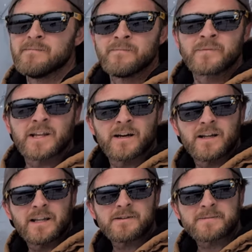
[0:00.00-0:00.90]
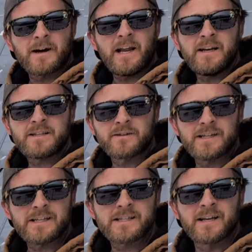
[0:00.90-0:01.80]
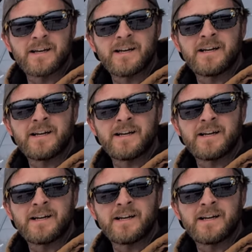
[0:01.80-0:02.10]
I think it was about 8 degrees.